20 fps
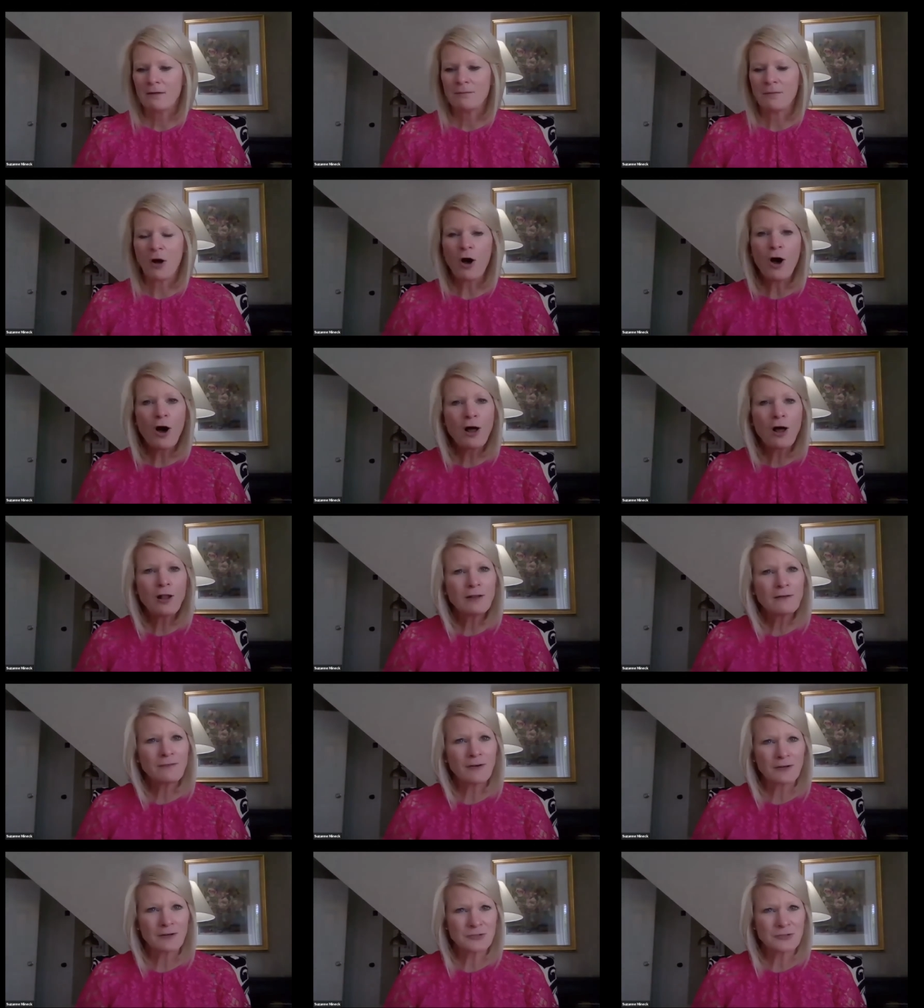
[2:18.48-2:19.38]
All
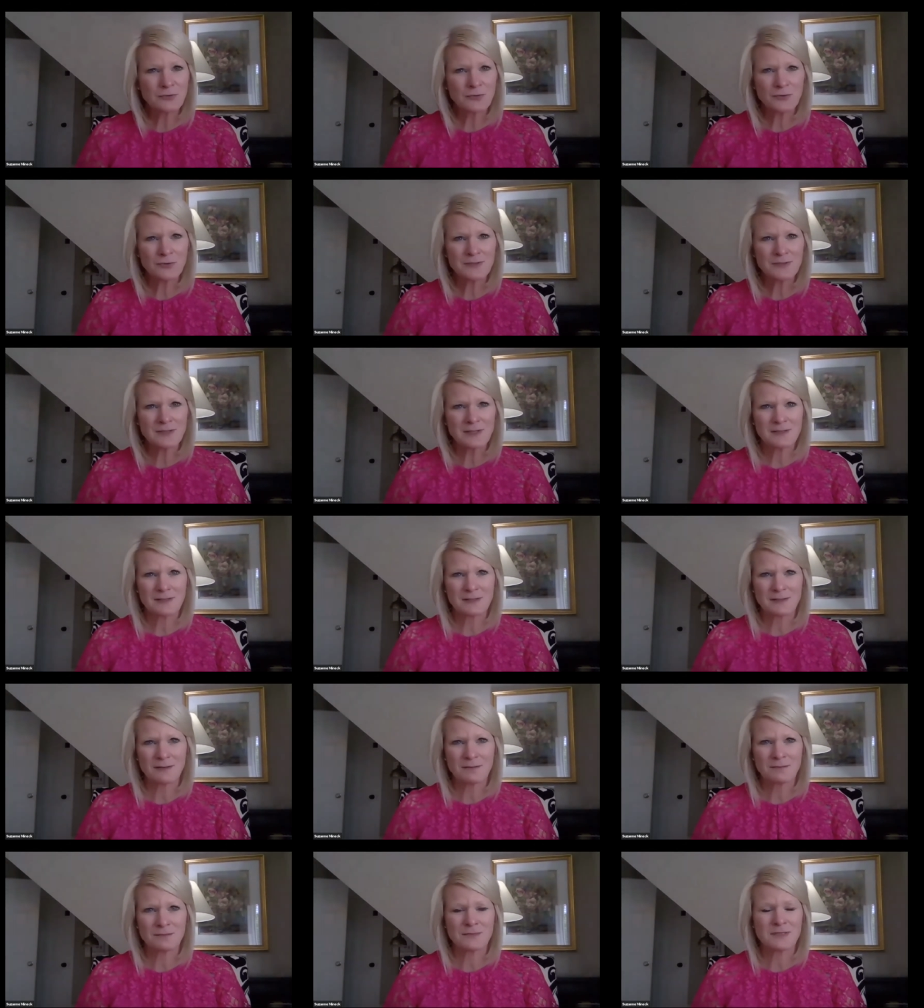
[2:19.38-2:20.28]
of our school
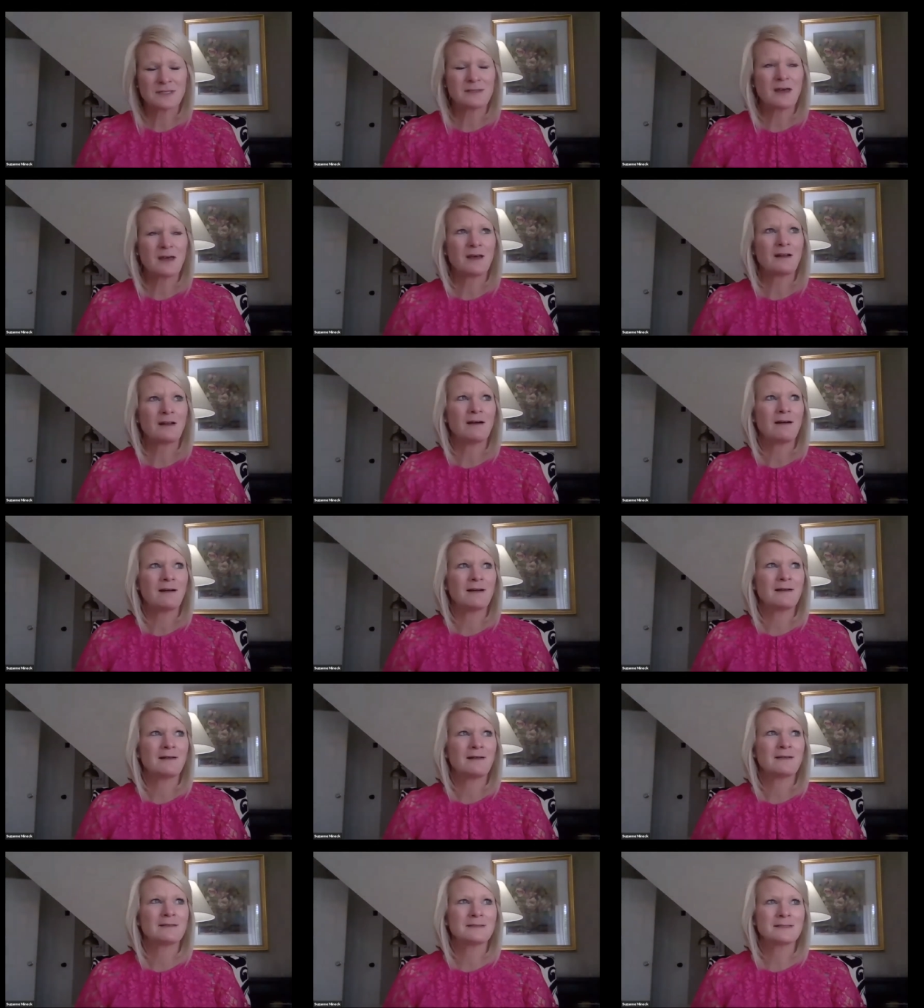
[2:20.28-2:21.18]
systems that
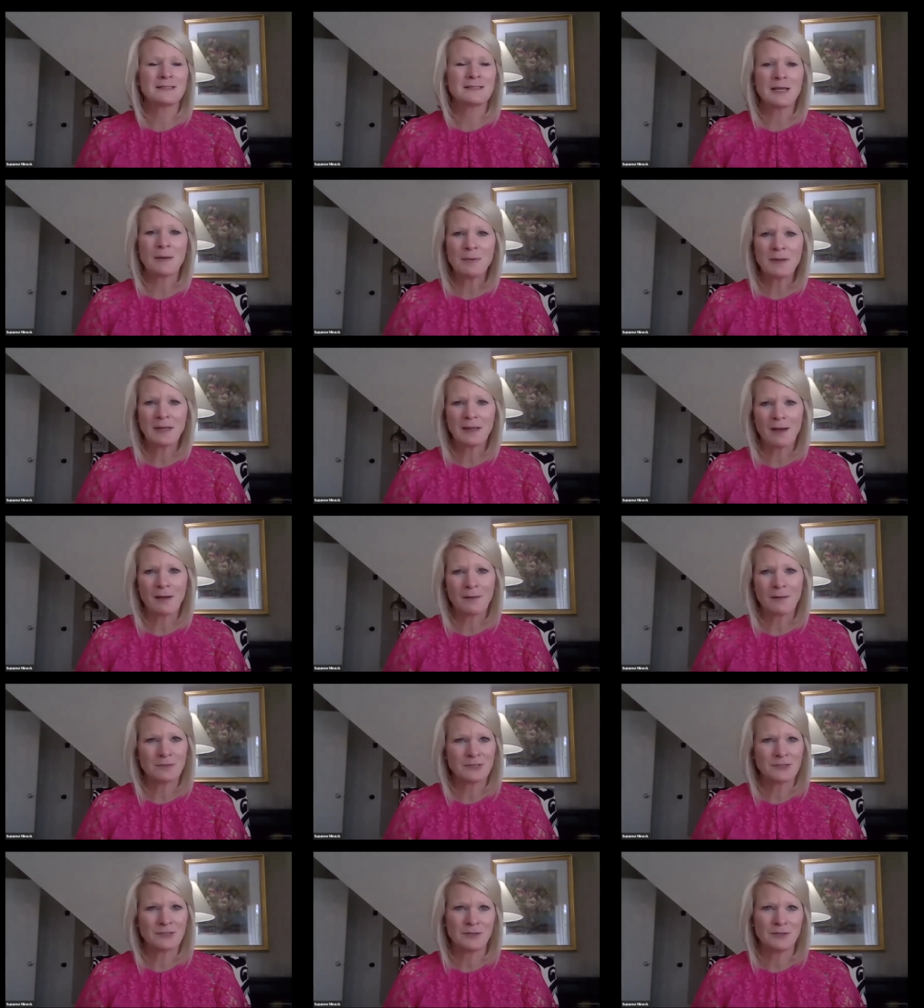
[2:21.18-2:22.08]
are stepping
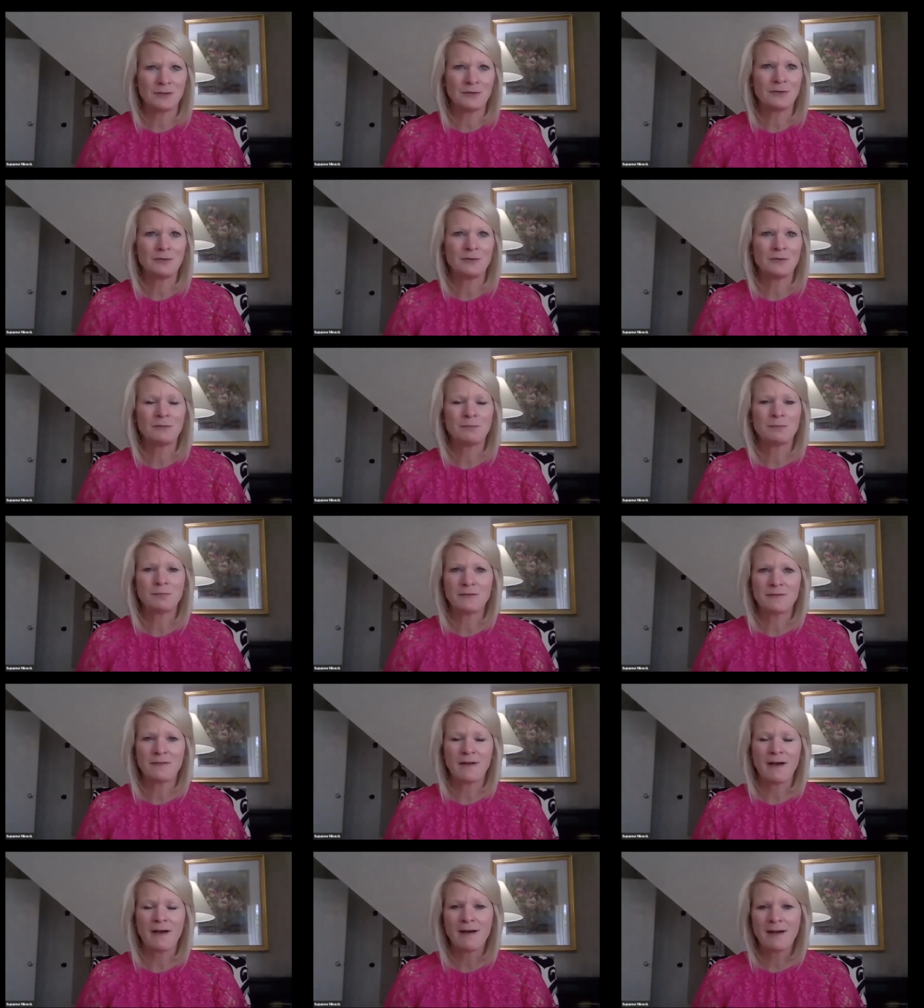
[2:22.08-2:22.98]
up to
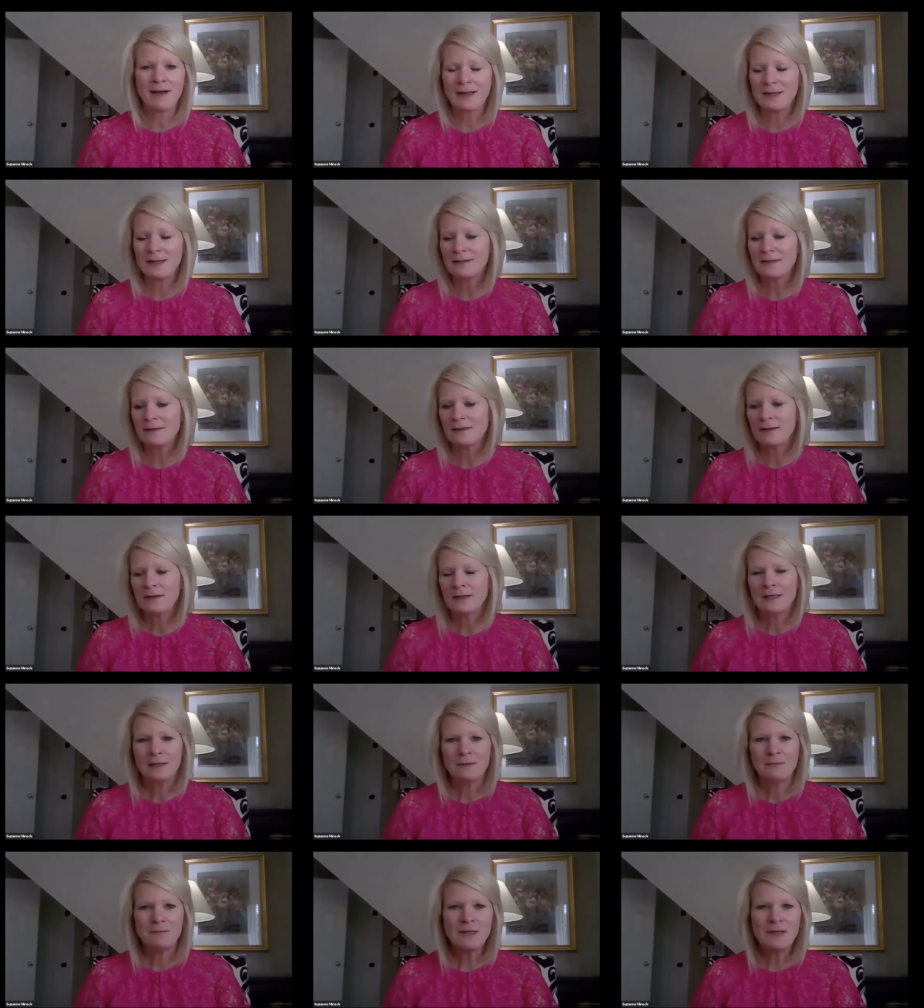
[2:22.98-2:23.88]
provide
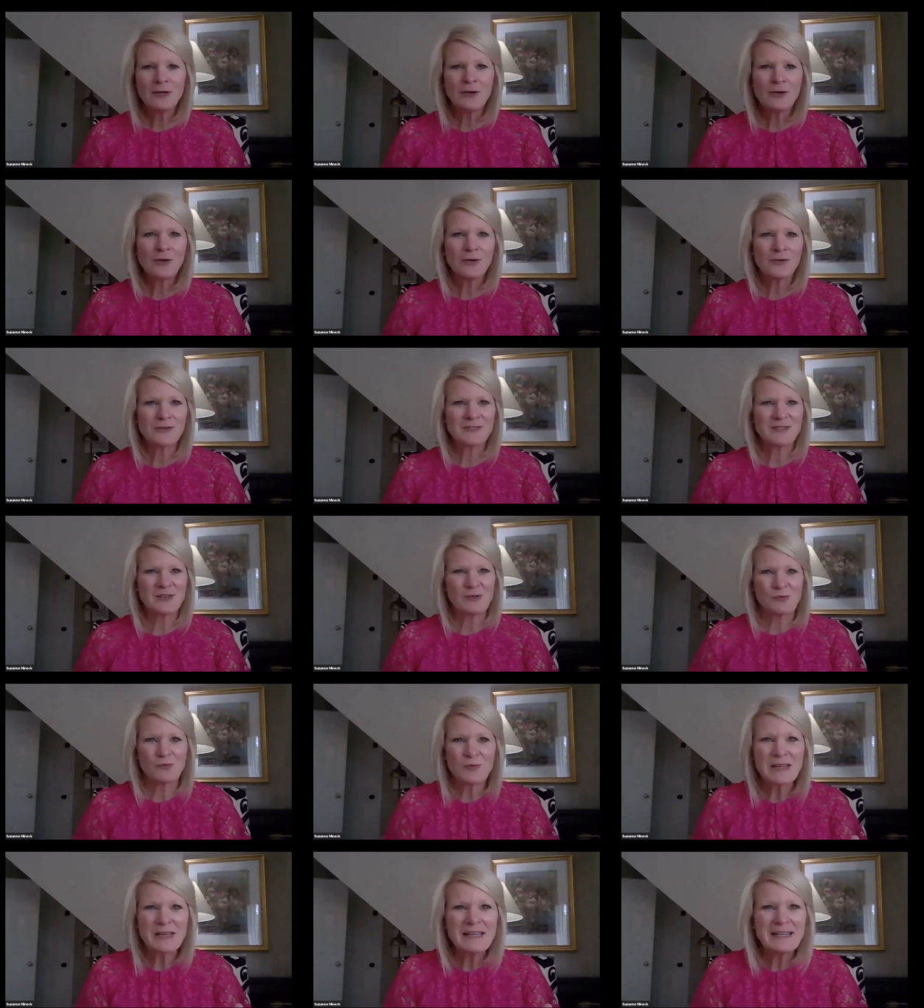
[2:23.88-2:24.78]
meals
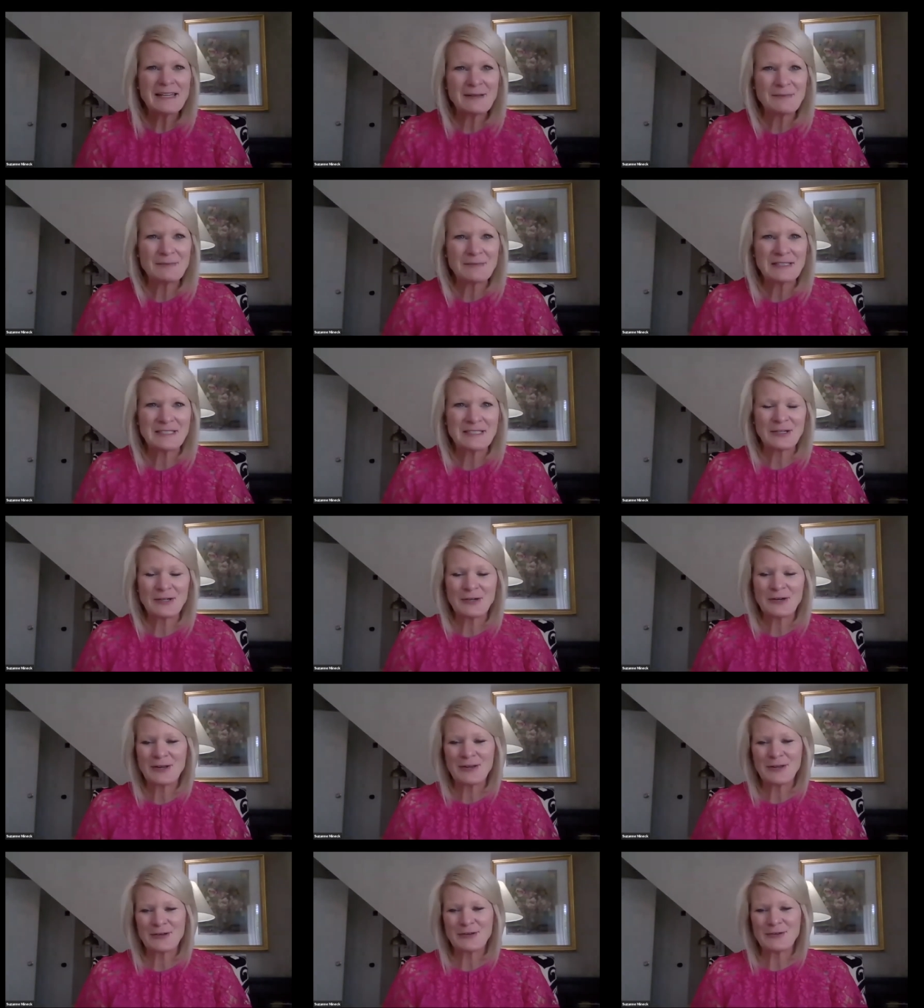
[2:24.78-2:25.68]
and reading
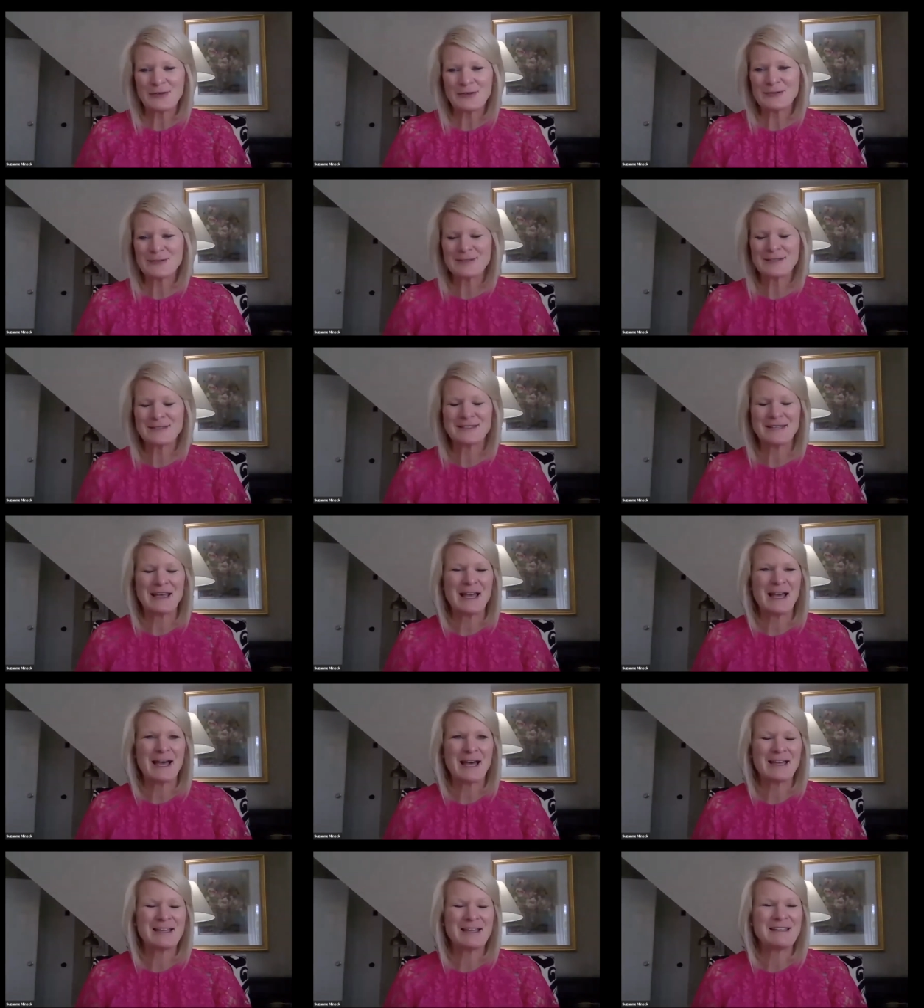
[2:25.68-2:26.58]
materials,
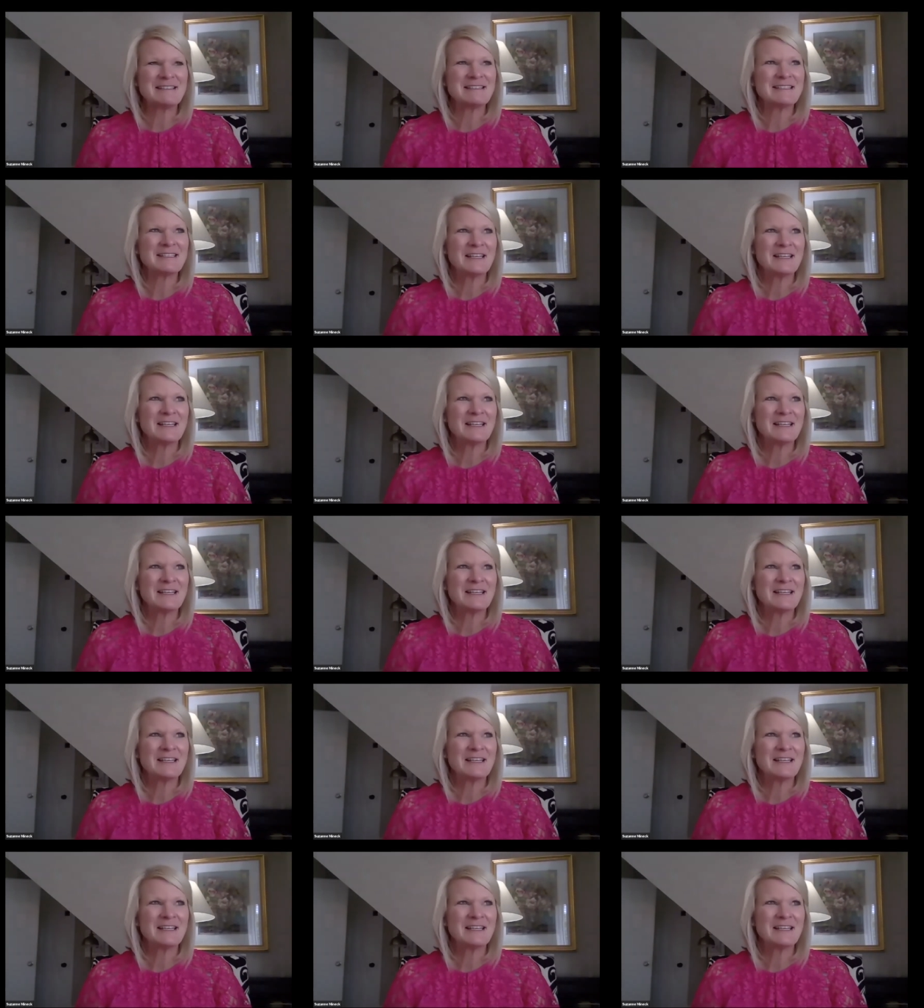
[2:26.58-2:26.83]
and